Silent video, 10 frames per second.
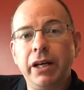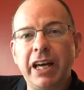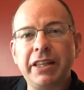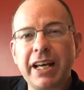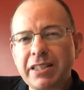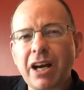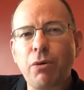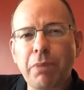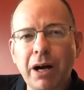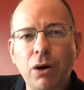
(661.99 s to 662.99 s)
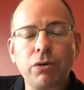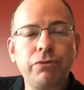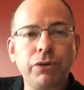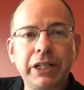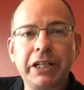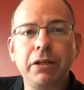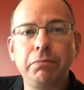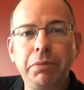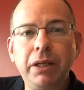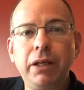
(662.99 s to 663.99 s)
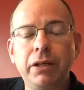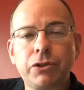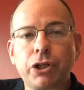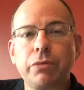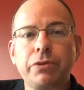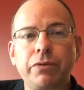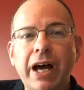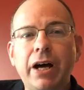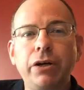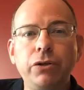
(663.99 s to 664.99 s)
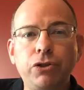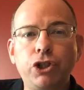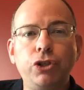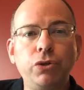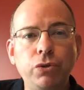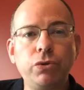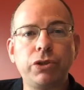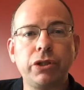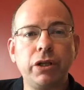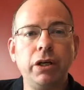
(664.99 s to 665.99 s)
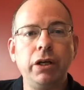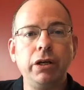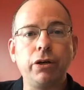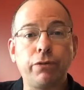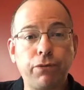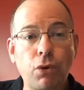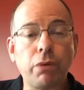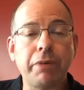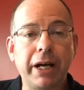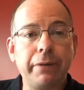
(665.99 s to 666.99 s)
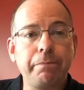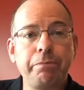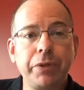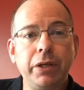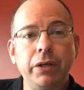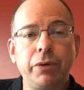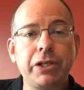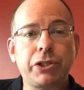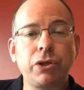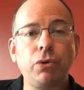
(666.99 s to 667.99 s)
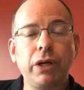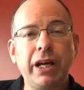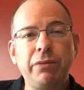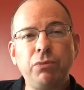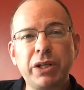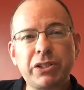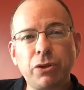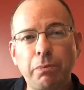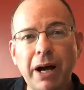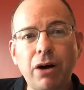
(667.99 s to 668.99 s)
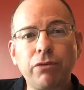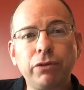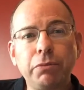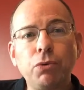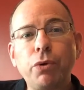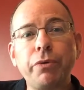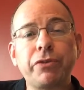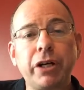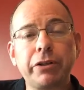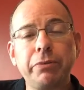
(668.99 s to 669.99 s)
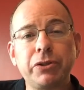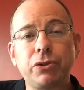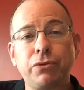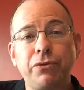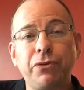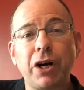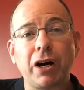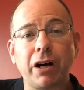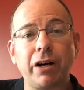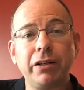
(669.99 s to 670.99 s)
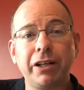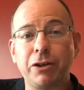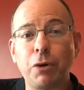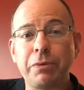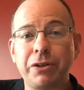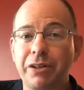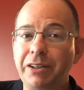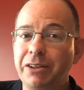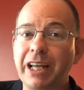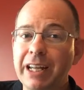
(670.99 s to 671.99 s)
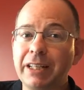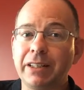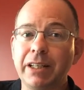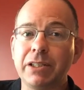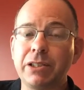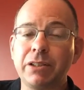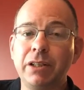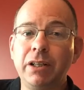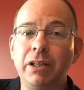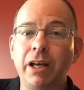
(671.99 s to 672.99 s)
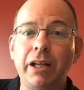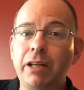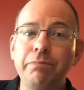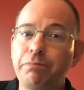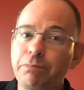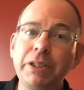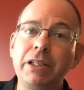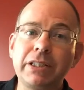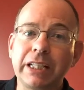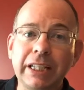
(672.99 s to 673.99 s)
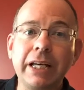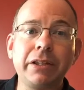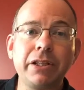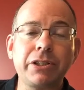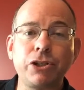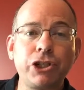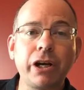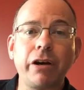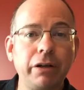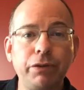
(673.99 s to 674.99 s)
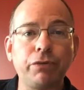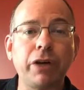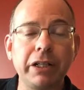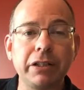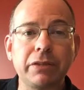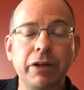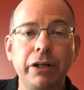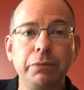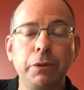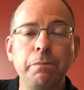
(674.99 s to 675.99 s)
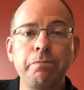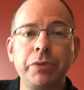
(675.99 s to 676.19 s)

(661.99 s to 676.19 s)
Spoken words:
And that's how powerful it can be in terms of how you choose your format. Right? So, and what's so powerful about what we've talked about so far, and I hope you're getting this, and please like this and share it if you're finding this valuable.